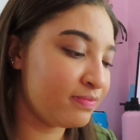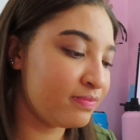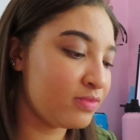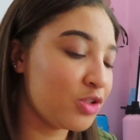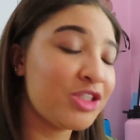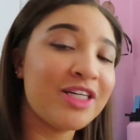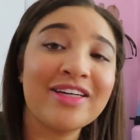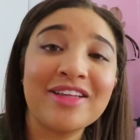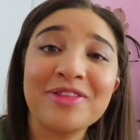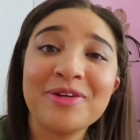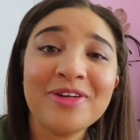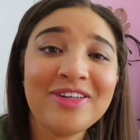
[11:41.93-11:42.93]
We're trying to
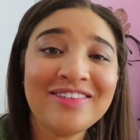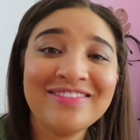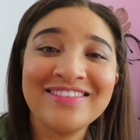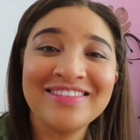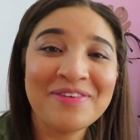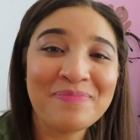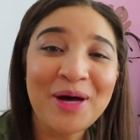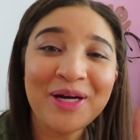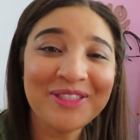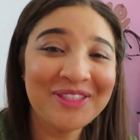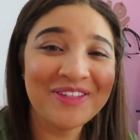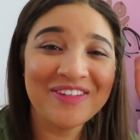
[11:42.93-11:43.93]
get through it.
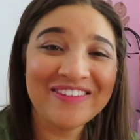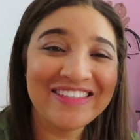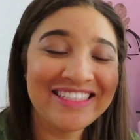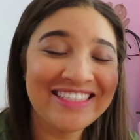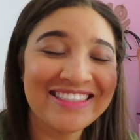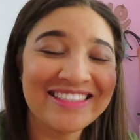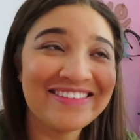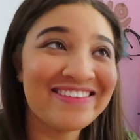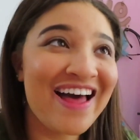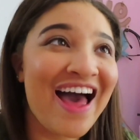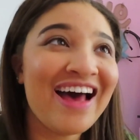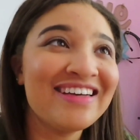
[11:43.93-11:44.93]
Push through this
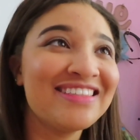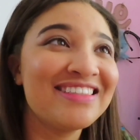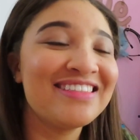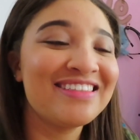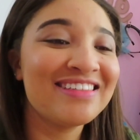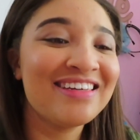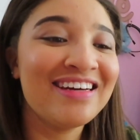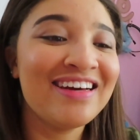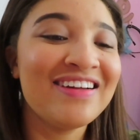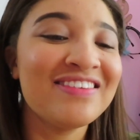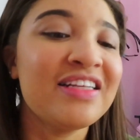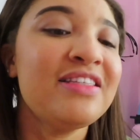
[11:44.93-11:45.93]
last...
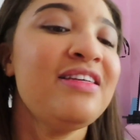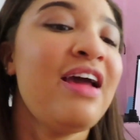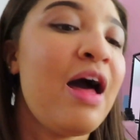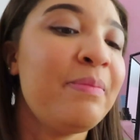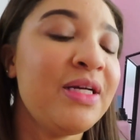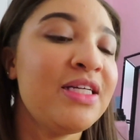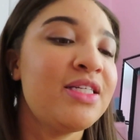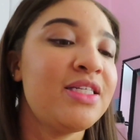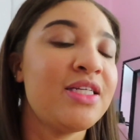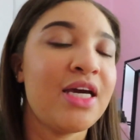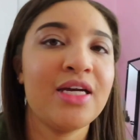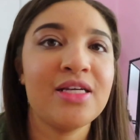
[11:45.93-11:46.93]
Let's see, how many
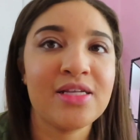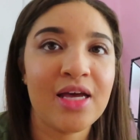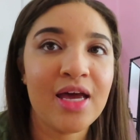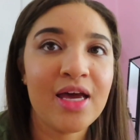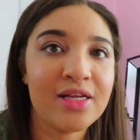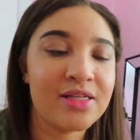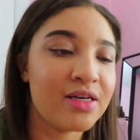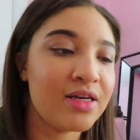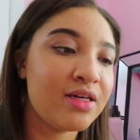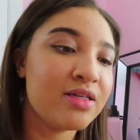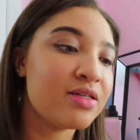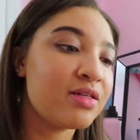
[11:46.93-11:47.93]
days is
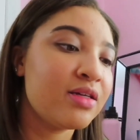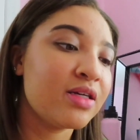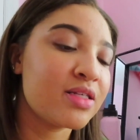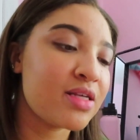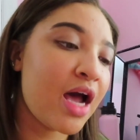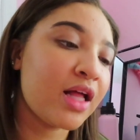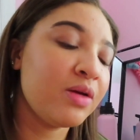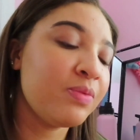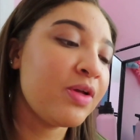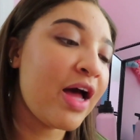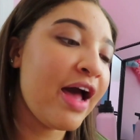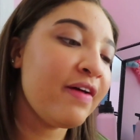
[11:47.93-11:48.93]
it exactly?
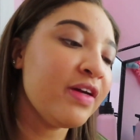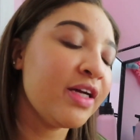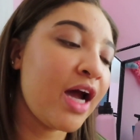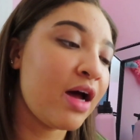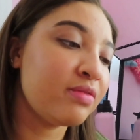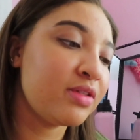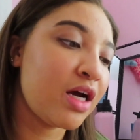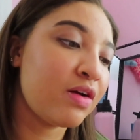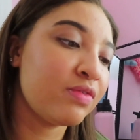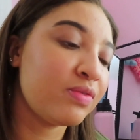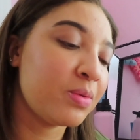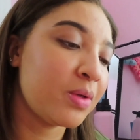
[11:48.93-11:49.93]
Well, I have a
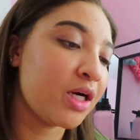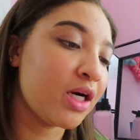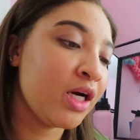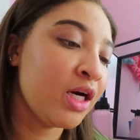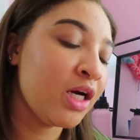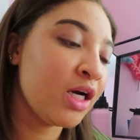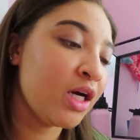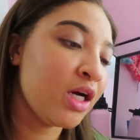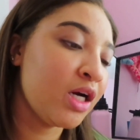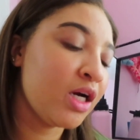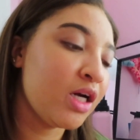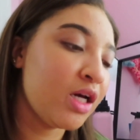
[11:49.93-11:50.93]
countdown for
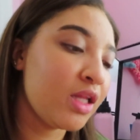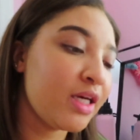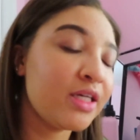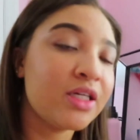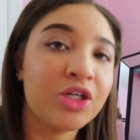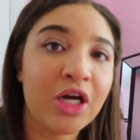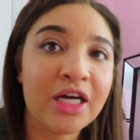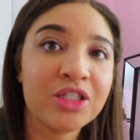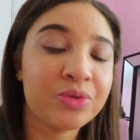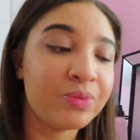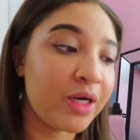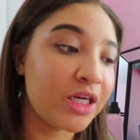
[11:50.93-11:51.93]
like
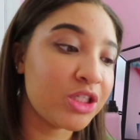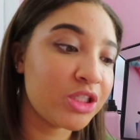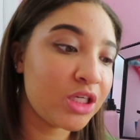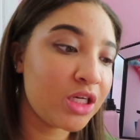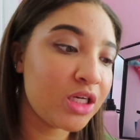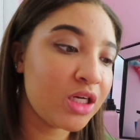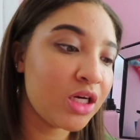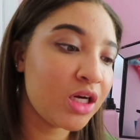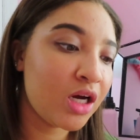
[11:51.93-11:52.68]
graduation.